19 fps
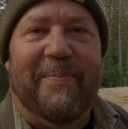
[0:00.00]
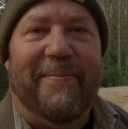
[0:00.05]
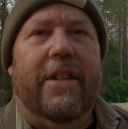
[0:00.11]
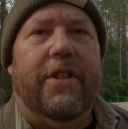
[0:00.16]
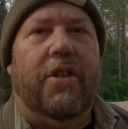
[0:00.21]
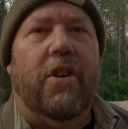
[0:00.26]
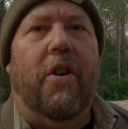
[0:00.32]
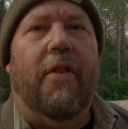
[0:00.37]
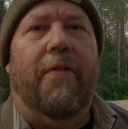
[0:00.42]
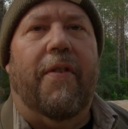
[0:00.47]

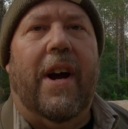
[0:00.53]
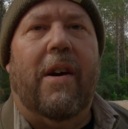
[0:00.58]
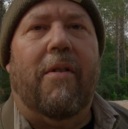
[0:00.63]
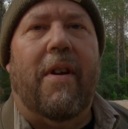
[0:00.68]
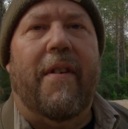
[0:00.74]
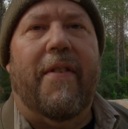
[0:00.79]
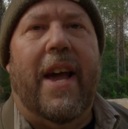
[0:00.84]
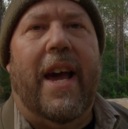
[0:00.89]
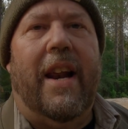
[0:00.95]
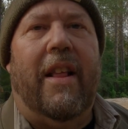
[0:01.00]
So far,
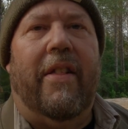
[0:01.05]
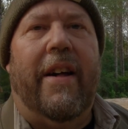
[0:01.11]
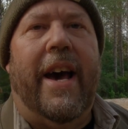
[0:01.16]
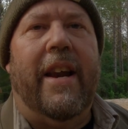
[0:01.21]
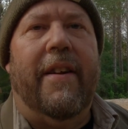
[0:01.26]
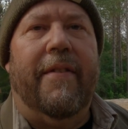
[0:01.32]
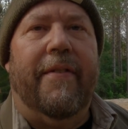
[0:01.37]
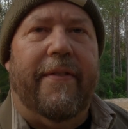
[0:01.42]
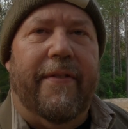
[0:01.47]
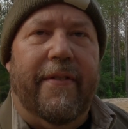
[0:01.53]
we've had a lot
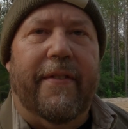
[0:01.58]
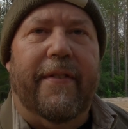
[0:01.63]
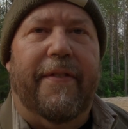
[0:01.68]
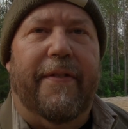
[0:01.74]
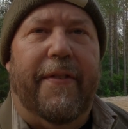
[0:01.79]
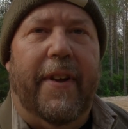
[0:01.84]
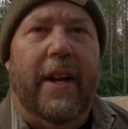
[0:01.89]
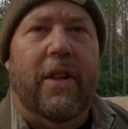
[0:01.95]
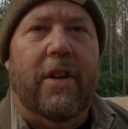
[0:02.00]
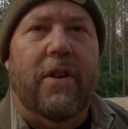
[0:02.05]
of
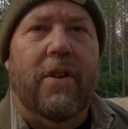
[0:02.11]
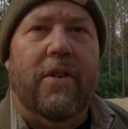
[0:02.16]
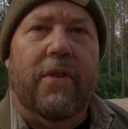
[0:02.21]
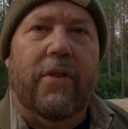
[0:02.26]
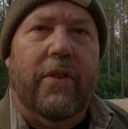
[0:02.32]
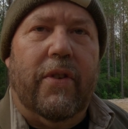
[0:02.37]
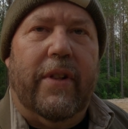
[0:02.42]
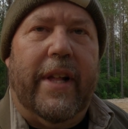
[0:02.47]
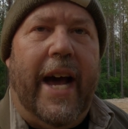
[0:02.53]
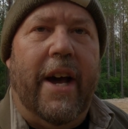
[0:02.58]
fellow
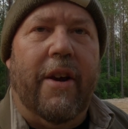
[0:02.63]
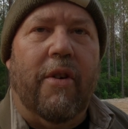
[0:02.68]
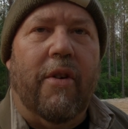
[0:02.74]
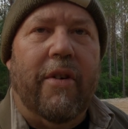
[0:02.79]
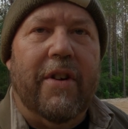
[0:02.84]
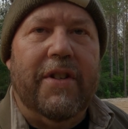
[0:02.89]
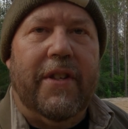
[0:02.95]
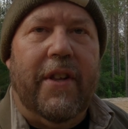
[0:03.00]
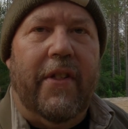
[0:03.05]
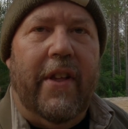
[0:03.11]
lot
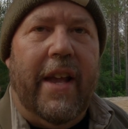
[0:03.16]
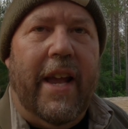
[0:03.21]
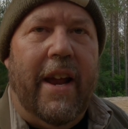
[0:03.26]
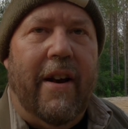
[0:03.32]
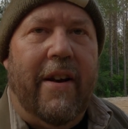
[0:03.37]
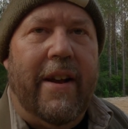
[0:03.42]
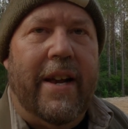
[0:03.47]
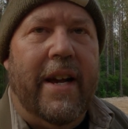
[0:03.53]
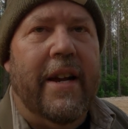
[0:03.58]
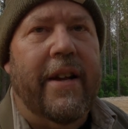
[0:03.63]
owners in the
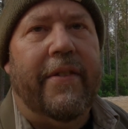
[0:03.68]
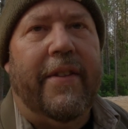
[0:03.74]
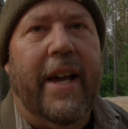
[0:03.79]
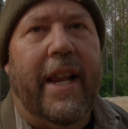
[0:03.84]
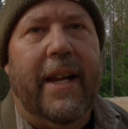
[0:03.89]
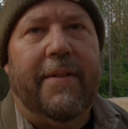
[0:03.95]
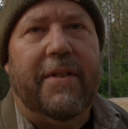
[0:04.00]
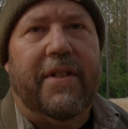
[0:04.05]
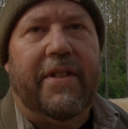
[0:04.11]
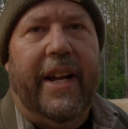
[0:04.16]
area that
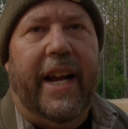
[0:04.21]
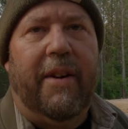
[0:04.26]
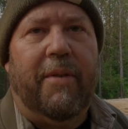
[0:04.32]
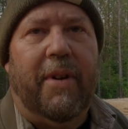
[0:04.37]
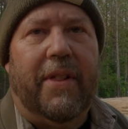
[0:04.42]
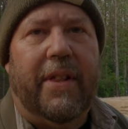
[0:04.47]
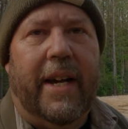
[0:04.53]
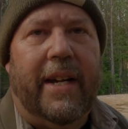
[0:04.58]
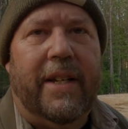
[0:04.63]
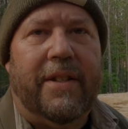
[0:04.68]
have stayed
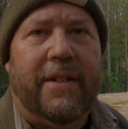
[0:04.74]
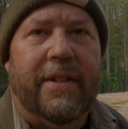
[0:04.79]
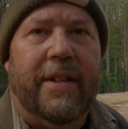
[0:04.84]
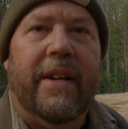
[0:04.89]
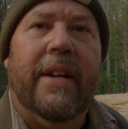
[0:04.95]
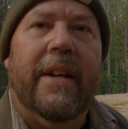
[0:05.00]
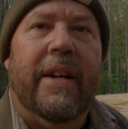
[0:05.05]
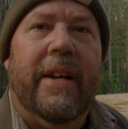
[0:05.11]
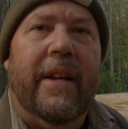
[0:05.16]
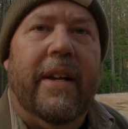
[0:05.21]
with us.
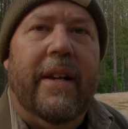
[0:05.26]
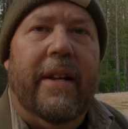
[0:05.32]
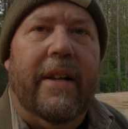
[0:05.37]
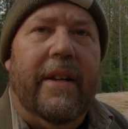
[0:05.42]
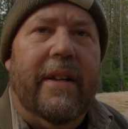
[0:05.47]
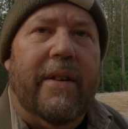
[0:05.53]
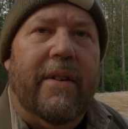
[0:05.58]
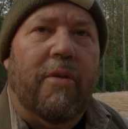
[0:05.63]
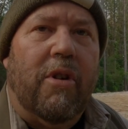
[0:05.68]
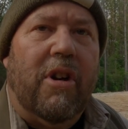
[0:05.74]

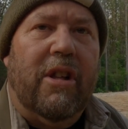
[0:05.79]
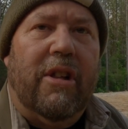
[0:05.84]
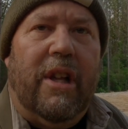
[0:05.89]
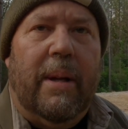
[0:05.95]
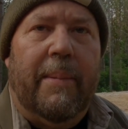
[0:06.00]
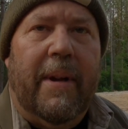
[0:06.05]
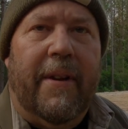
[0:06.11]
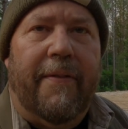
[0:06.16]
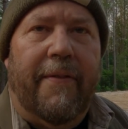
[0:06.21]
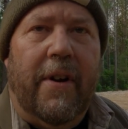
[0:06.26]
We're a
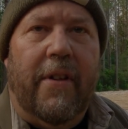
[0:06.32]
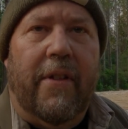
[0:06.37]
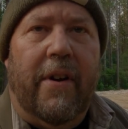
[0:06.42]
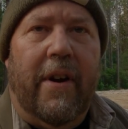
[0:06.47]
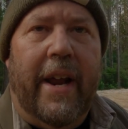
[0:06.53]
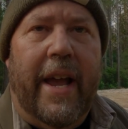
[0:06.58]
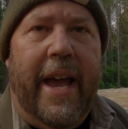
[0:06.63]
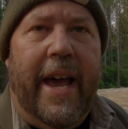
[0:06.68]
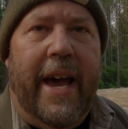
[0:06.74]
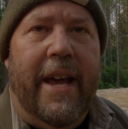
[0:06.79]
little bit further
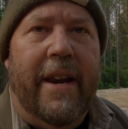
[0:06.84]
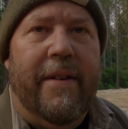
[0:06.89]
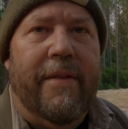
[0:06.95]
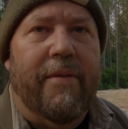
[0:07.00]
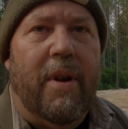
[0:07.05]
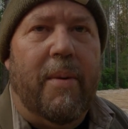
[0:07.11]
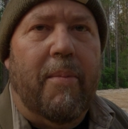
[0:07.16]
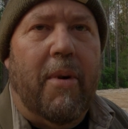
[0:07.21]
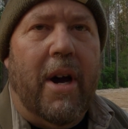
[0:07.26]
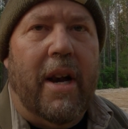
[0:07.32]
ahead.
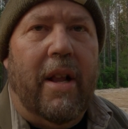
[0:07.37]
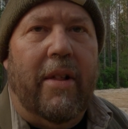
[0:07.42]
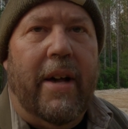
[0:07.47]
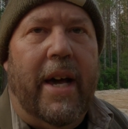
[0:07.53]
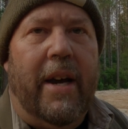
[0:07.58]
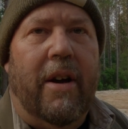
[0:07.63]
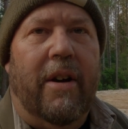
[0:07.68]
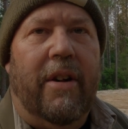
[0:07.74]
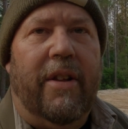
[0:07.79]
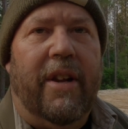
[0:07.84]
We bought a
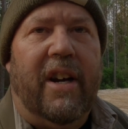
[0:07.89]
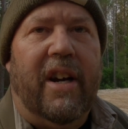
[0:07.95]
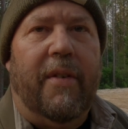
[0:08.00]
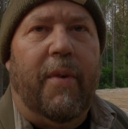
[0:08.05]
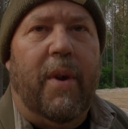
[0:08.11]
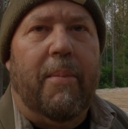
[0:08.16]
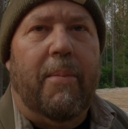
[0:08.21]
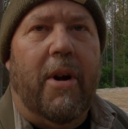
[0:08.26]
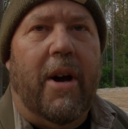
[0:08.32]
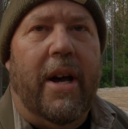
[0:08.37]
lot earlier.
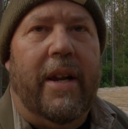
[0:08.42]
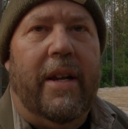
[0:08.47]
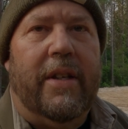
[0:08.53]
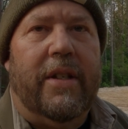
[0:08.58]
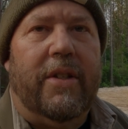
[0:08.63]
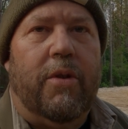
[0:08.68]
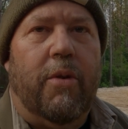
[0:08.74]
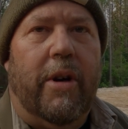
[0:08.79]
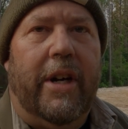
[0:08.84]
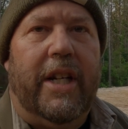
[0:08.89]
We bought
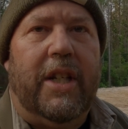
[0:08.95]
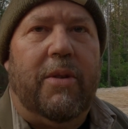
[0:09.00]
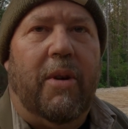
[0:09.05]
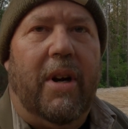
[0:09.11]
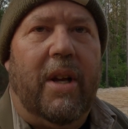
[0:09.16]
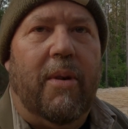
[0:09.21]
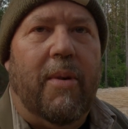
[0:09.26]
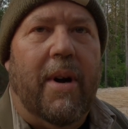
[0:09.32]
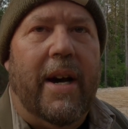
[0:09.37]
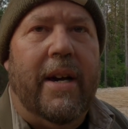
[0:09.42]
in
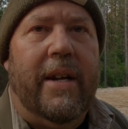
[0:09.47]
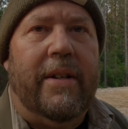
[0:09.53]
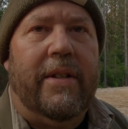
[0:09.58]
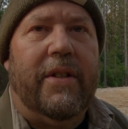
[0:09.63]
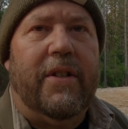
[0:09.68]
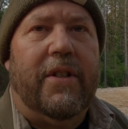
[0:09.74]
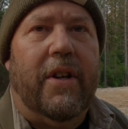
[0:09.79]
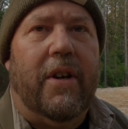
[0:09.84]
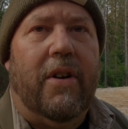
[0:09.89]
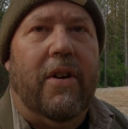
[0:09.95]
2021.
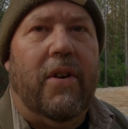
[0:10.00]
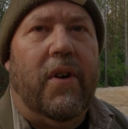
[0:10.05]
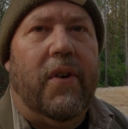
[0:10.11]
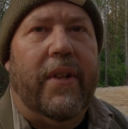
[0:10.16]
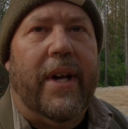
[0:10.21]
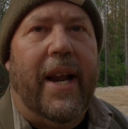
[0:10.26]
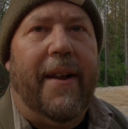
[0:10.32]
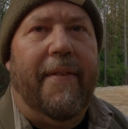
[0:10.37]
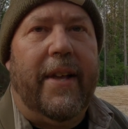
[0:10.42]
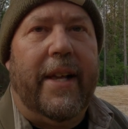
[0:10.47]
So a
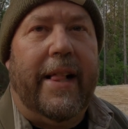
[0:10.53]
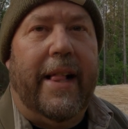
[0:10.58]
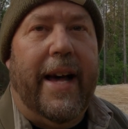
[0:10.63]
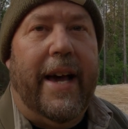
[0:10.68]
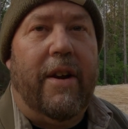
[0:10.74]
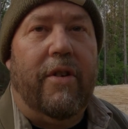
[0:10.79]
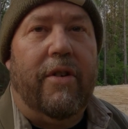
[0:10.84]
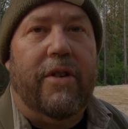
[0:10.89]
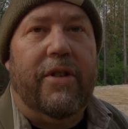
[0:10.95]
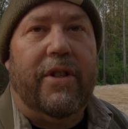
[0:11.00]
lot of the
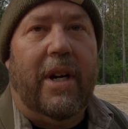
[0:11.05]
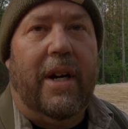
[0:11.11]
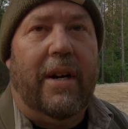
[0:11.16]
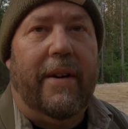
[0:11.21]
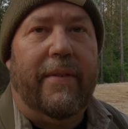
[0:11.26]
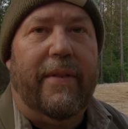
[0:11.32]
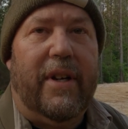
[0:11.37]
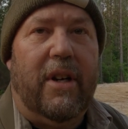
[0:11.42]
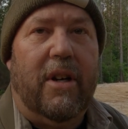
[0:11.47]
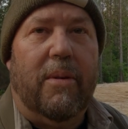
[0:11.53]
lot owners
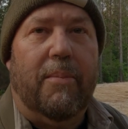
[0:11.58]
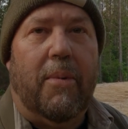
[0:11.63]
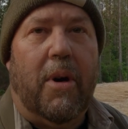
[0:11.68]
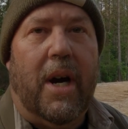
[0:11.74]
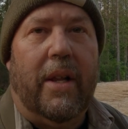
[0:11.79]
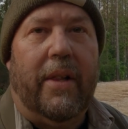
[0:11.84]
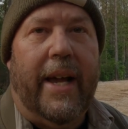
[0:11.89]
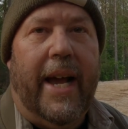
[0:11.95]
are, you know, bought